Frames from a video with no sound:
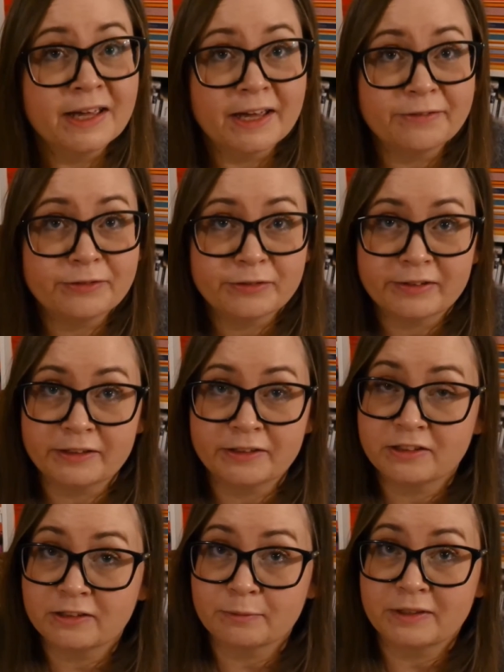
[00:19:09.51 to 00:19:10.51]
Have you read
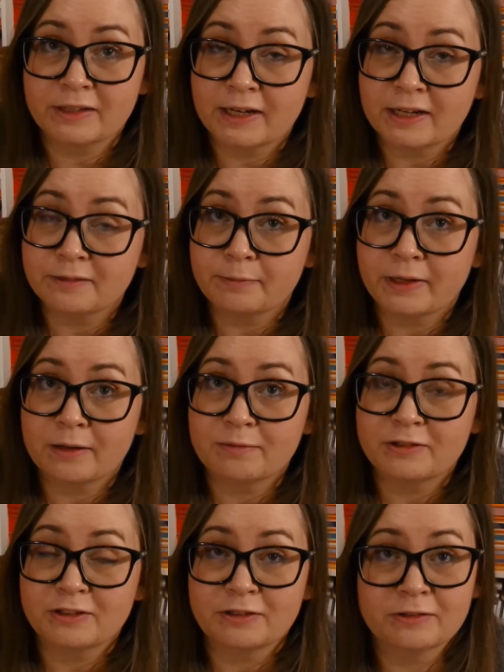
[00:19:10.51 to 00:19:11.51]
something else by
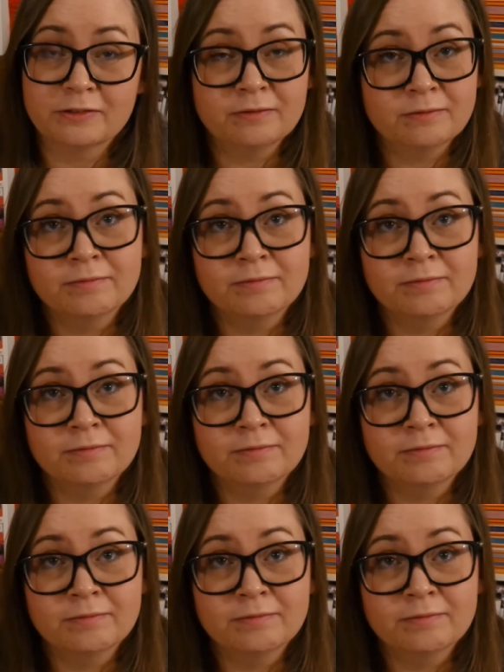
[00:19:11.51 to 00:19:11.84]
Hamsun